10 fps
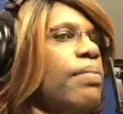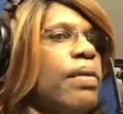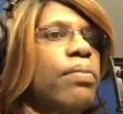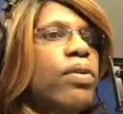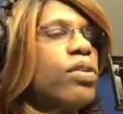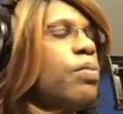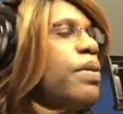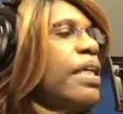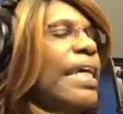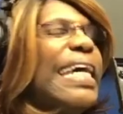music, it can
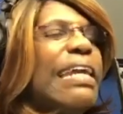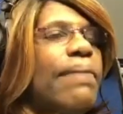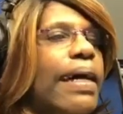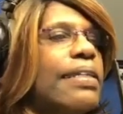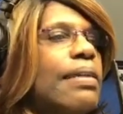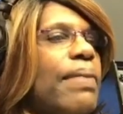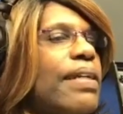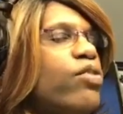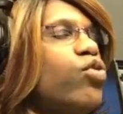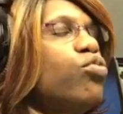be anybody.
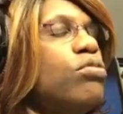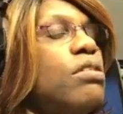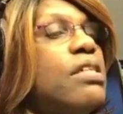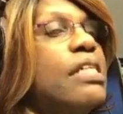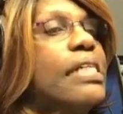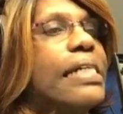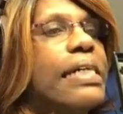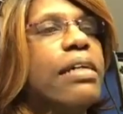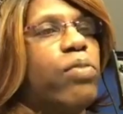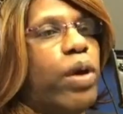Somebody that you
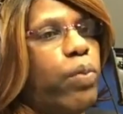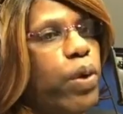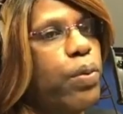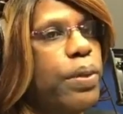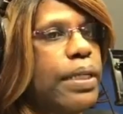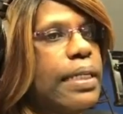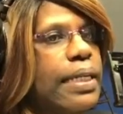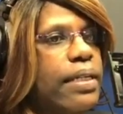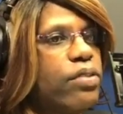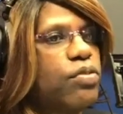really want to work with in the
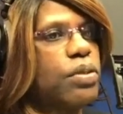industry.